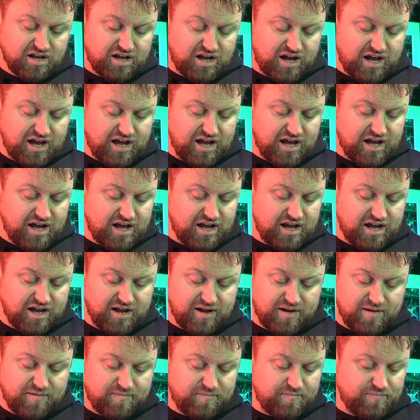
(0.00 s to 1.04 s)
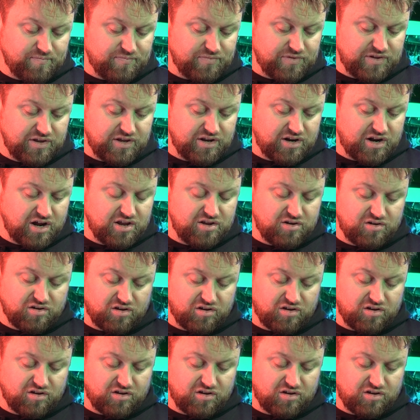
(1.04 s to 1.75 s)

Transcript: You've